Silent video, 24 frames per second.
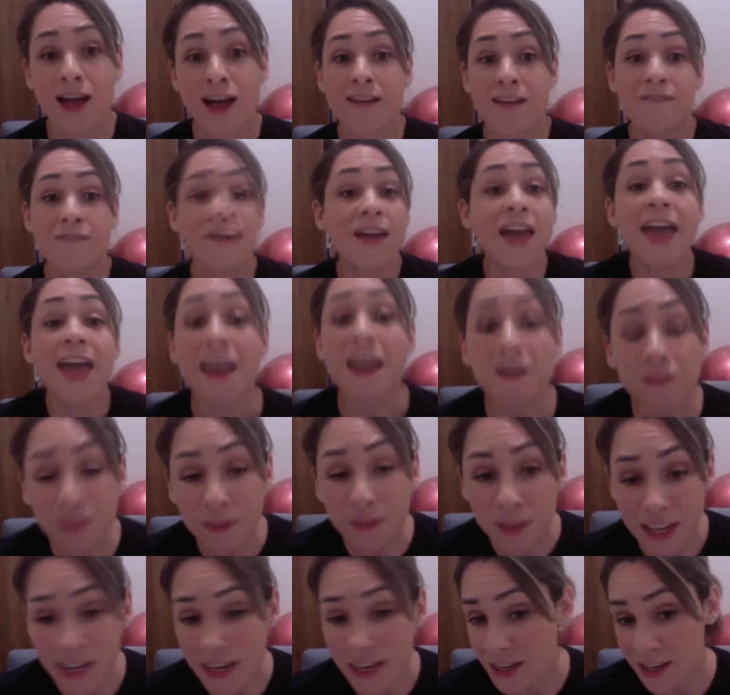of
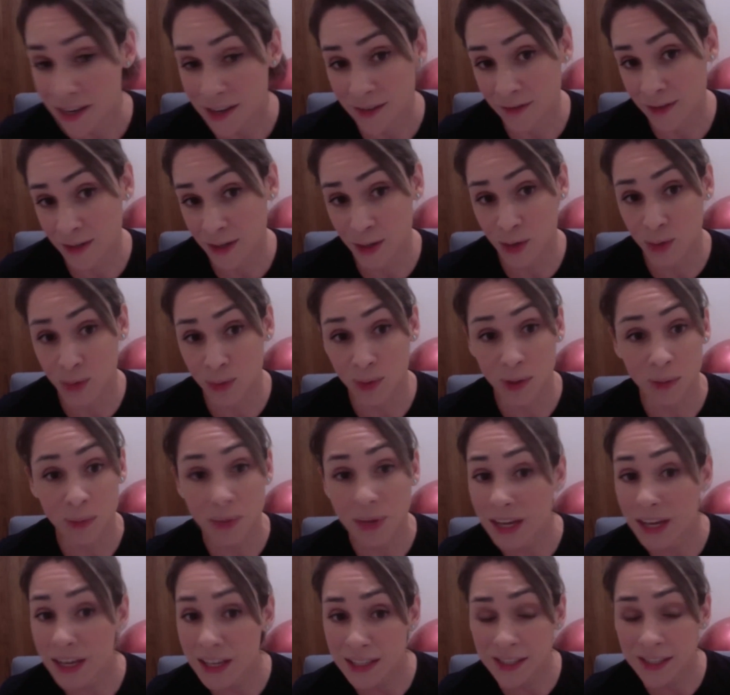every individual,
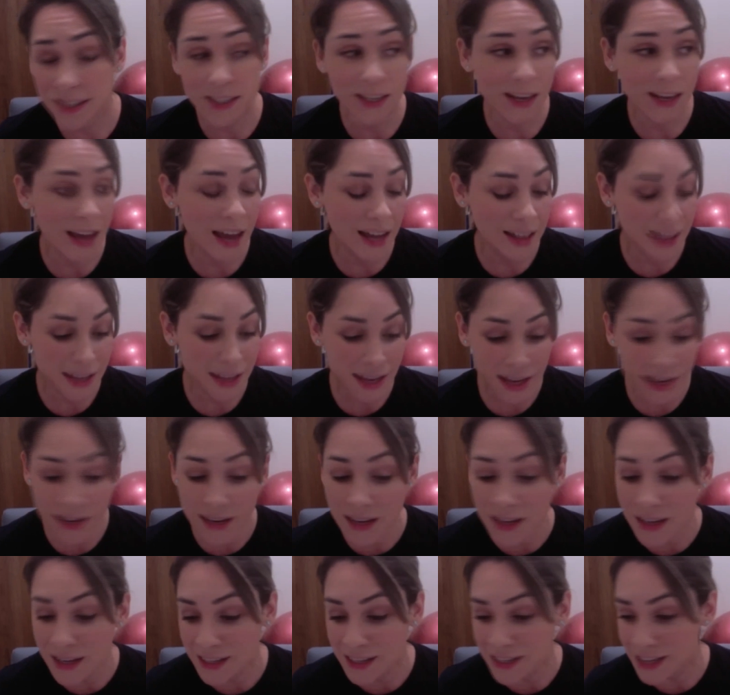because at the end
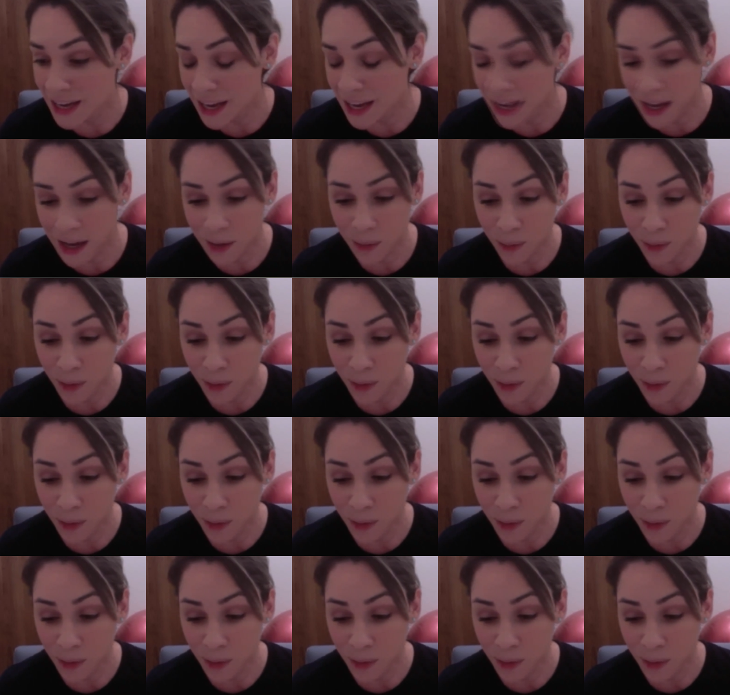of the day,